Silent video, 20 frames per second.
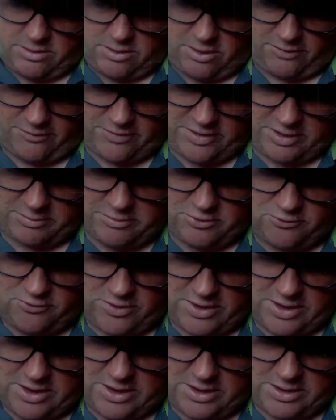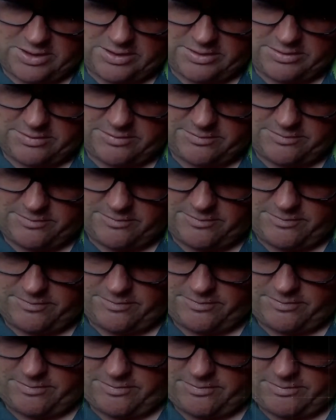coffees I've been drinking
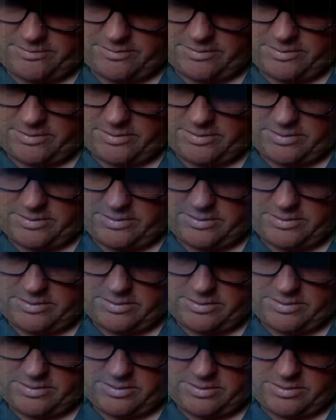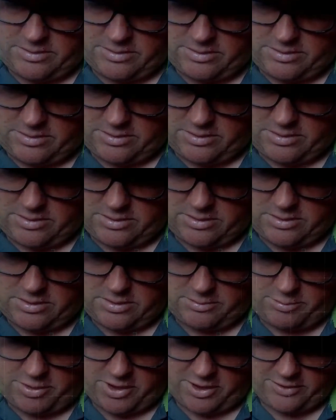
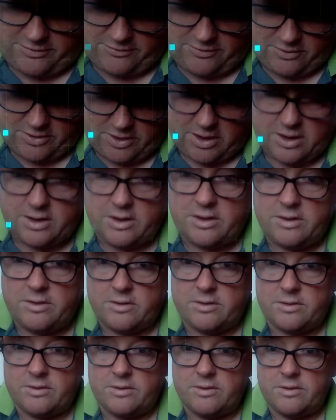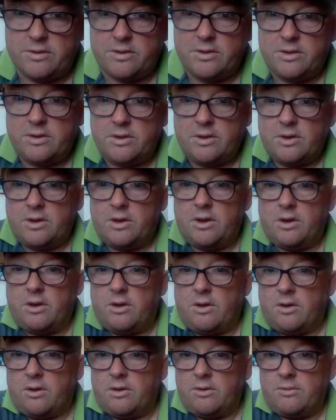the past few days
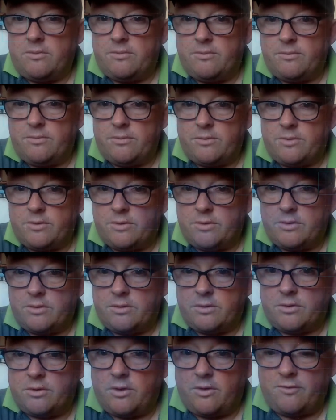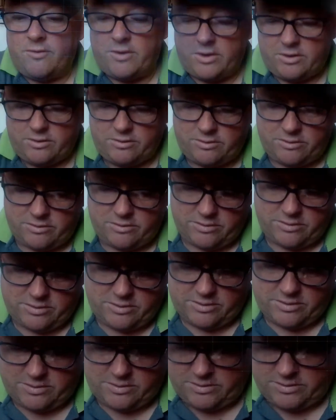are toffee and
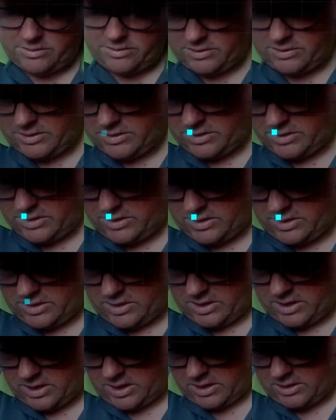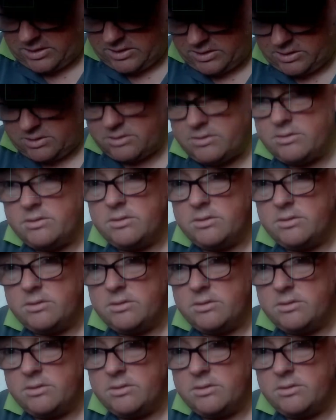nuts and